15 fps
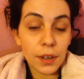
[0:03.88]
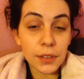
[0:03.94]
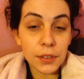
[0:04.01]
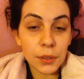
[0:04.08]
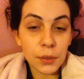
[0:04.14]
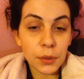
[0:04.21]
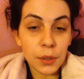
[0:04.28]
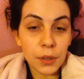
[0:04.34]
I
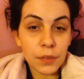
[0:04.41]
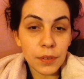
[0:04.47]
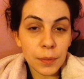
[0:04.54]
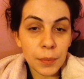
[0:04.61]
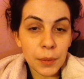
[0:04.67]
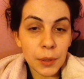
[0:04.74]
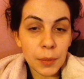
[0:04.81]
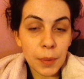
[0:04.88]
don't know if
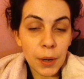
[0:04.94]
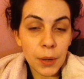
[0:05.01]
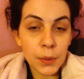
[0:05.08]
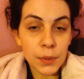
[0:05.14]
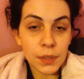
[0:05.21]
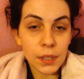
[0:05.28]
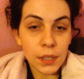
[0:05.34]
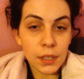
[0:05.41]
I'm going to
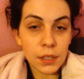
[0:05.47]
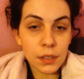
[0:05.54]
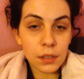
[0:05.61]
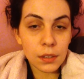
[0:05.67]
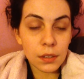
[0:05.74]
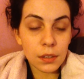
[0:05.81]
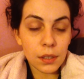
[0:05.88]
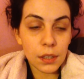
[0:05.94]
post
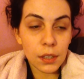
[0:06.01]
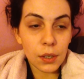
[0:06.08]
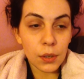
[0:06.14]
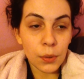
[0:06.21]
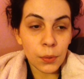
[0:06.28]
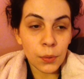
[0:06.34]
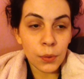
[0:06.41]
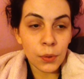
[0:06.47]
this
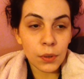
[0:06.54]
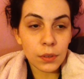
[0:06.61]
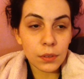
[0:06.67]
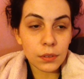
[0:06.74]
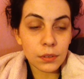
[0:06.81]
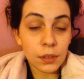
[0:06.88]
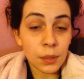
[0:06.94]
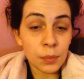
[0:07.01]
or not,
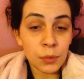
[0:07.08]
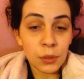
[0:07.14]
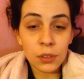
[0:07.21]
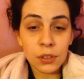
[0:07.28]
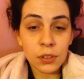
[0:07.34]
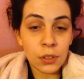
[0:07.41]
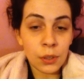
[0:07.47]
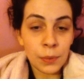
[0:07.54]
so I'm
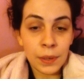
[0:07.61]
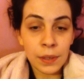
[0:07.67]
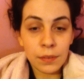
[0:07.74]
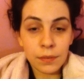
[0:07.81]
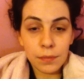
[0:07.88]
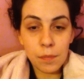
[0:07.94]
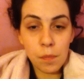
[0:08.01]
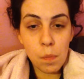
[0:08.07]
just doing it
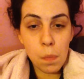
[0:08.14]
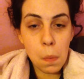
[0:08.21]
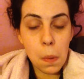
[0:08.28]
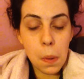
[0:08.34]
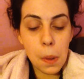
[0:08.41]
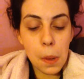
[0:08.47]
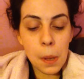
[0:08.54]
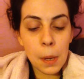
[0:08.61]

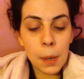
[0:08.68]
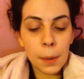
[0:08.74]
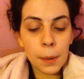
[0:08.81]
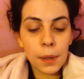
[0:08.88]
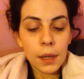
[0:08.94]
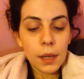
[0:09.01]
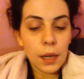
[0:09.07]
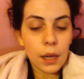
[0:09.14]

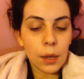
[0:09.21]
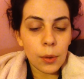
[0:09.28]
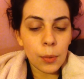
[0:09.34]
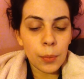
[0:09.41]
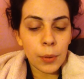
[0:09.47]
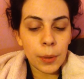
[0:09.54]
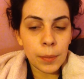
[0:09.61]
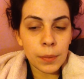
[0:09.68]
at the
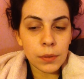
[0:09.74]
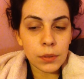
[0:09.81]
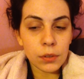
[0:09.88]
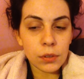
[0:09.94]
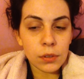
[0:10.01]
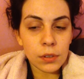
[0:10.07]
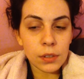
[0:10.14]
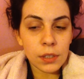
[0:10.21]

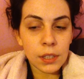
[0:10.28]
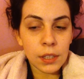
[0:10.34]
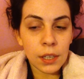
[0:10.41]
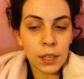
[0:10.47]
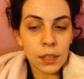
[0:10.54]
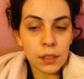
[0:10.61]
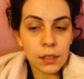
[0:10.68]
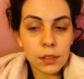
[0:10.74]
moment just to
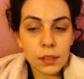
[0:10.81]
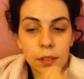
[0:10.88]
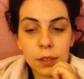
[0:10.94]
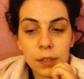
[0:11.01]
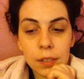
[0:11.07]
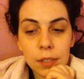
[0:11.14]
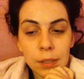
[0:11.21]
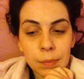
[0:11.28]
get
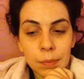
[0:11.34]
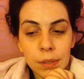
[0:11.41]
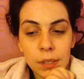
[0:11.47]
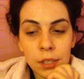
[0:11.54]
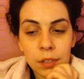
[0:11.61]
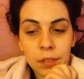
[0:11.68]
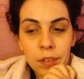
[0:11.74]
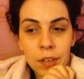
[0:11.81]
some
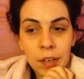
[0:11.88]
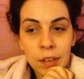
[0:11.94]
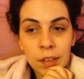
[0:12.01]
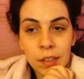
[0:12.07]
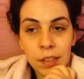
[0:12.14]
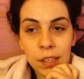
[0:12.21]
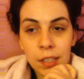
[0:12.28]
stuff out.